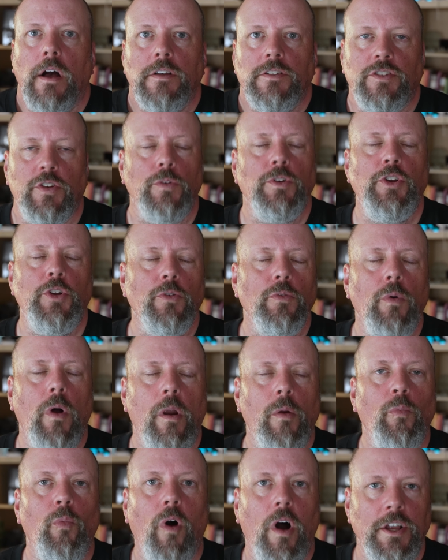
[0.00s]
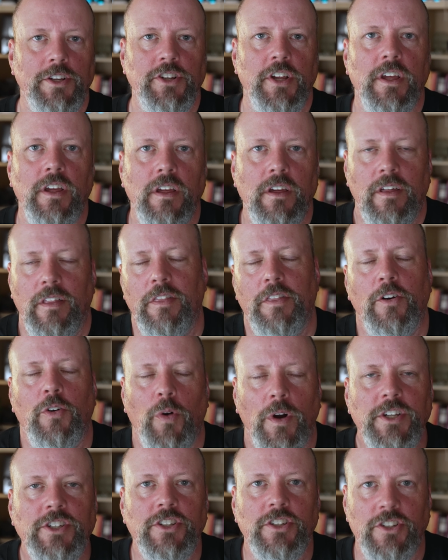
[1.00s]
So you are watching The
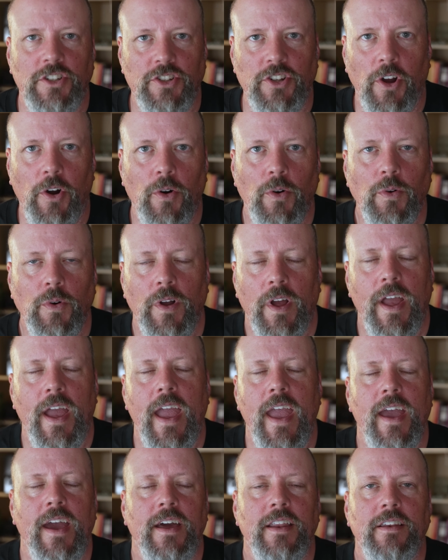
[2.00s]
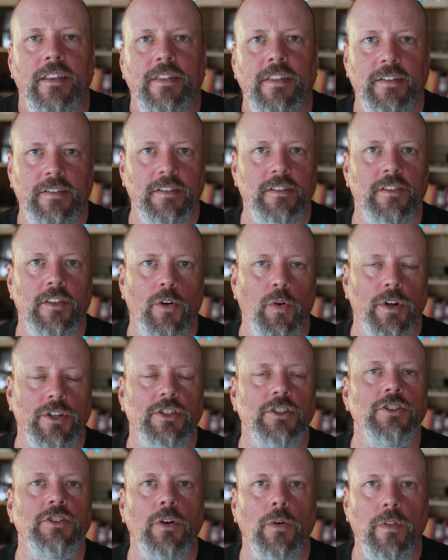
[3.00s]
Question Show, and this is the
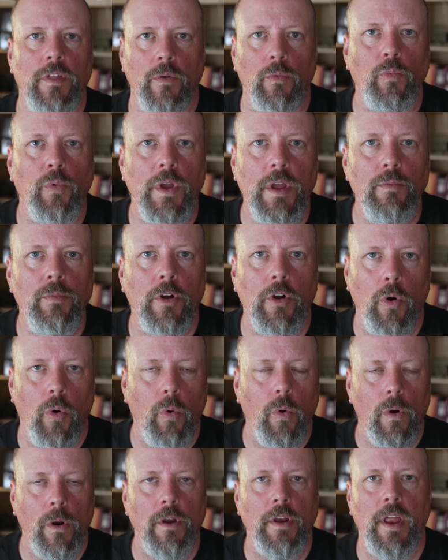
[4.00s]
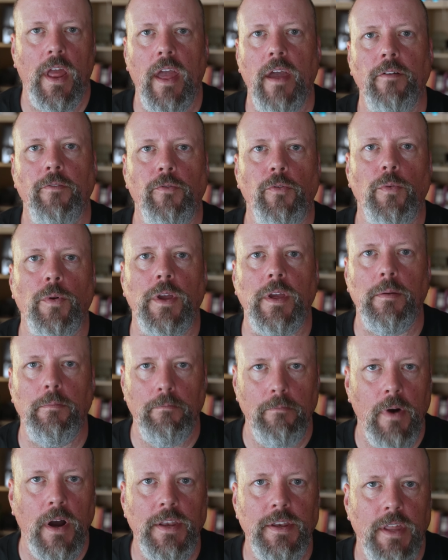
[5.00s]
question show that we record every
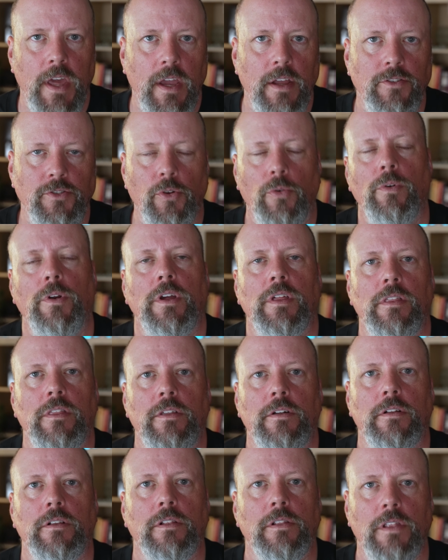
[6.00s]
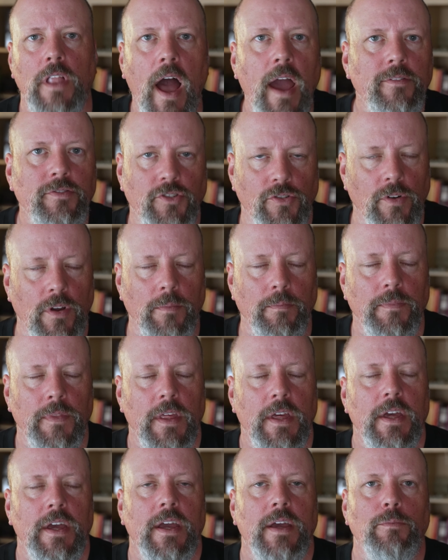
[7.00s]
Monday during the live stream,
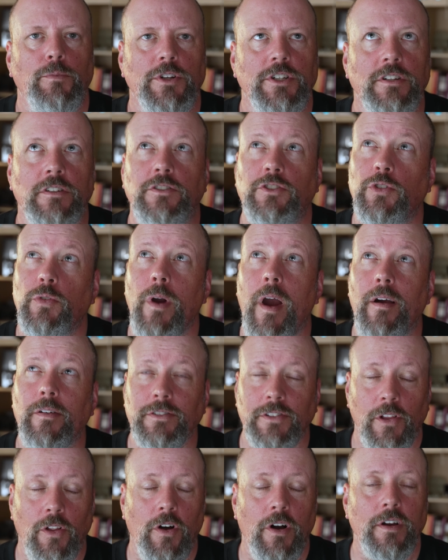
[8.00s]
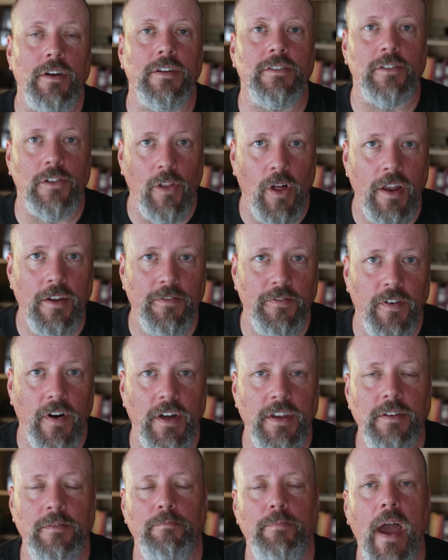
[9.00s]
which is two hours long. It's a lot of
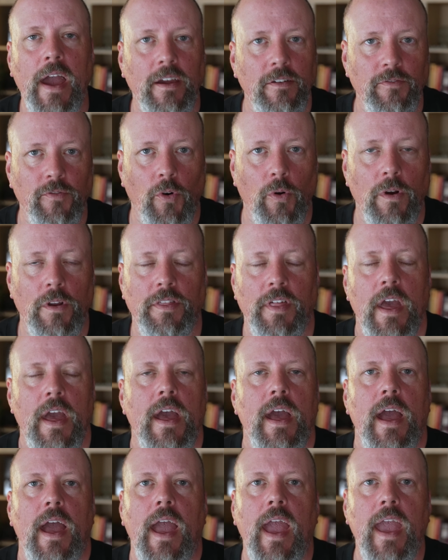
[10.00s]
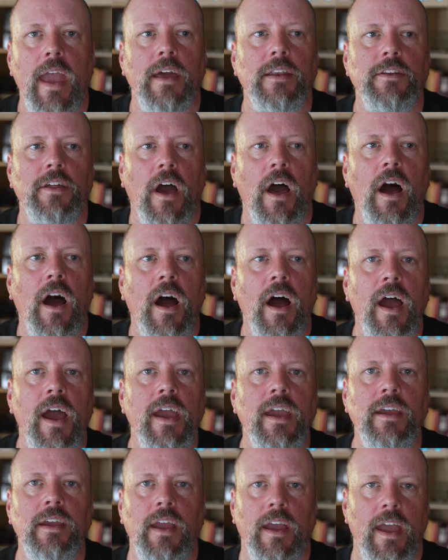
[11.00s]
fun, back and forth. And
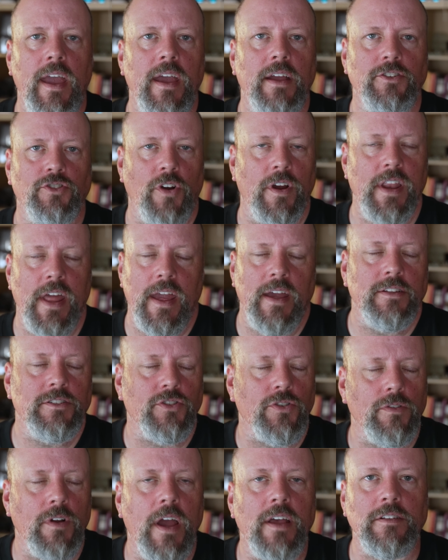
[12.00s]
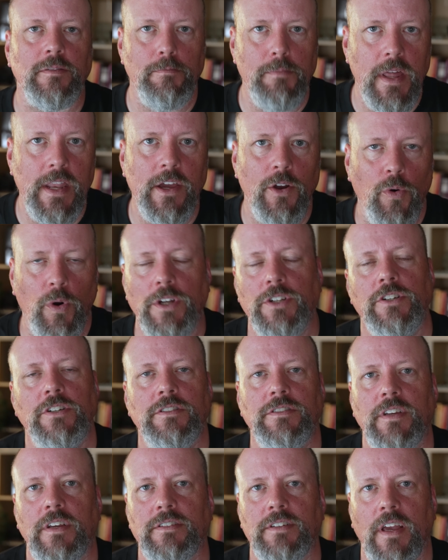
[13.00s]
I try to answer as many
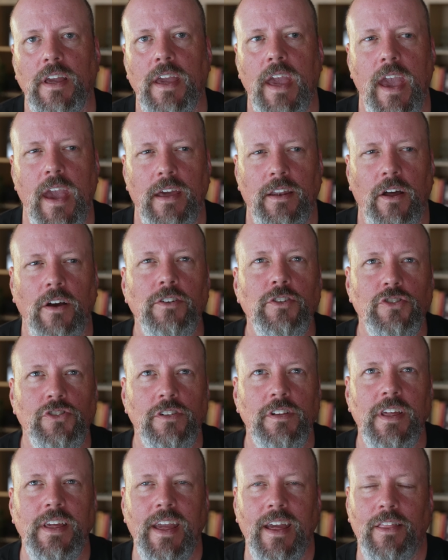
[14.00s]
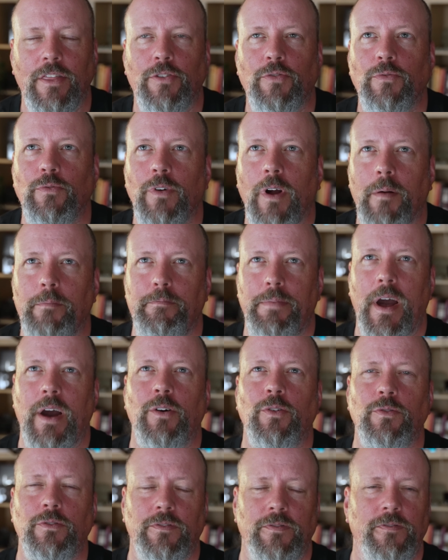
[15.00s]
questions as I can. I'll usually get through
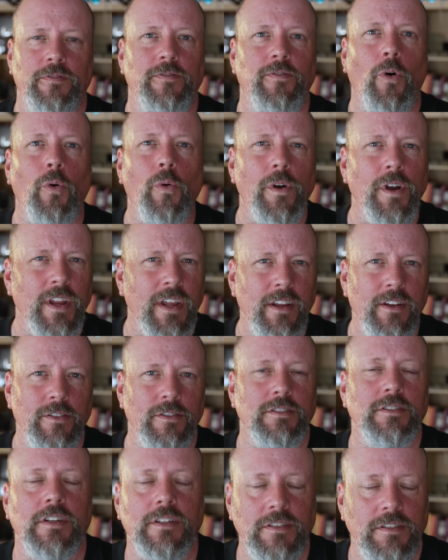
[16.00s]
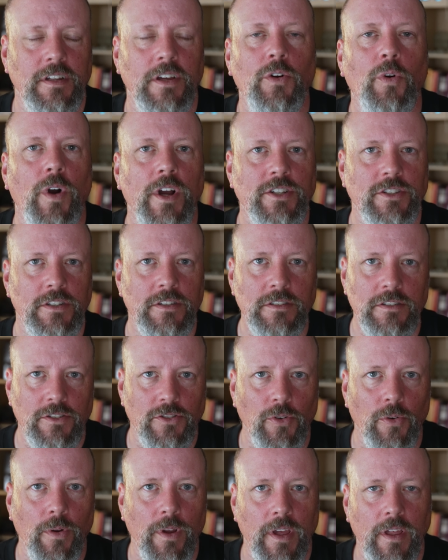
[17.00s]
about 40 to 60 questions
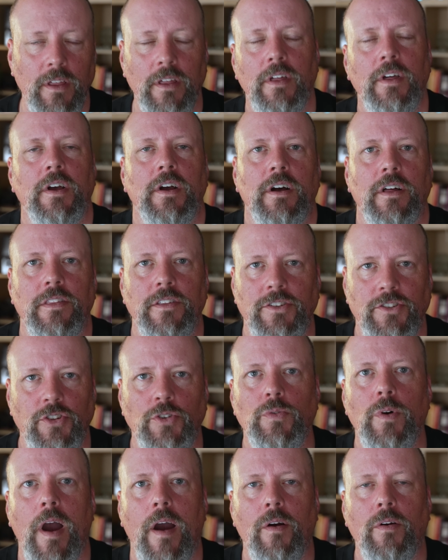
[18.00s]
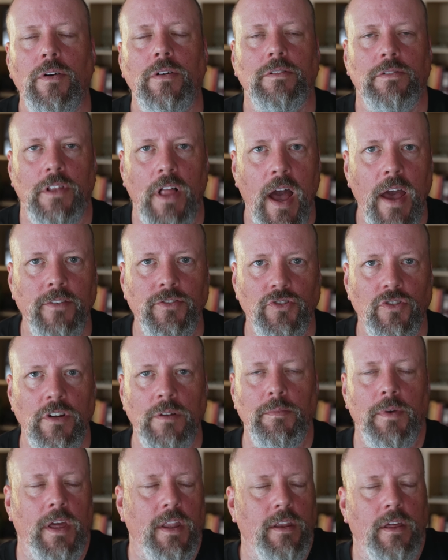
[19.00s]
during the two hour live
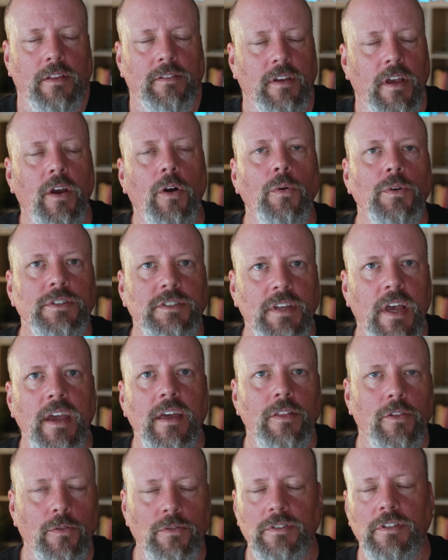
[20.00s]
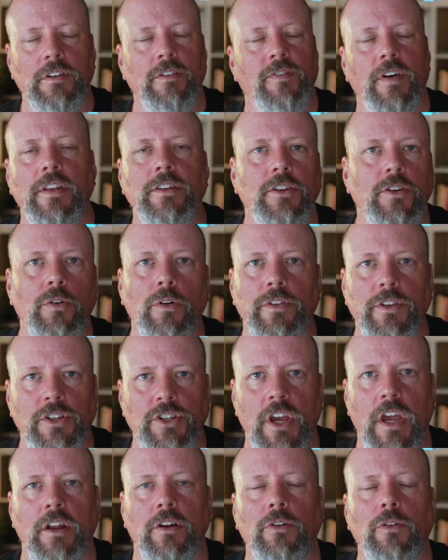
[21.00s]
stream. And as I always say, there's an event here on the
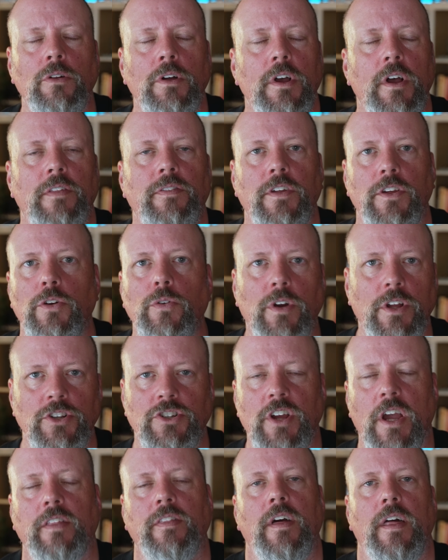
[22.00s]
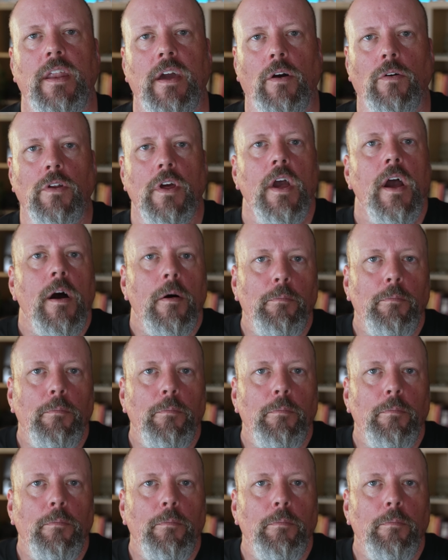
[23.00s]
channel that you can check that out.